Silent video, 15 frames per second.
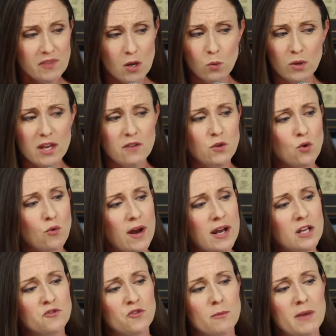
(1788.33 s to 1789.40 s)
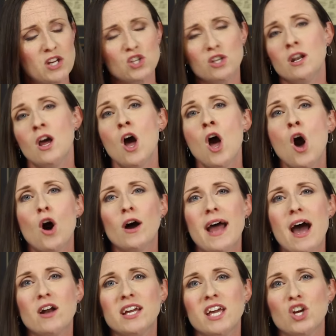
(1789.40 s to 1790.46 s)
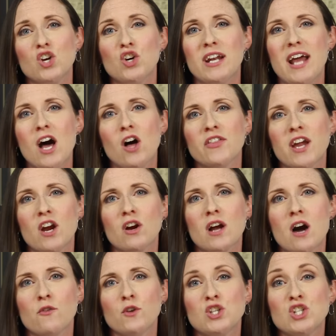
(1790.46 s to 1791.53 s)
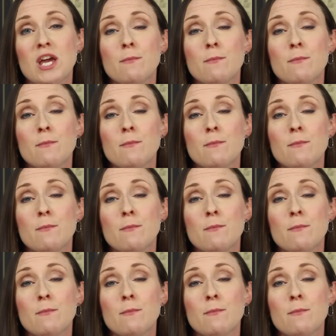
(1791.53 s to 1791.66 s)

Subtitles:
We'll give you great information on how to get good healthcare coverage,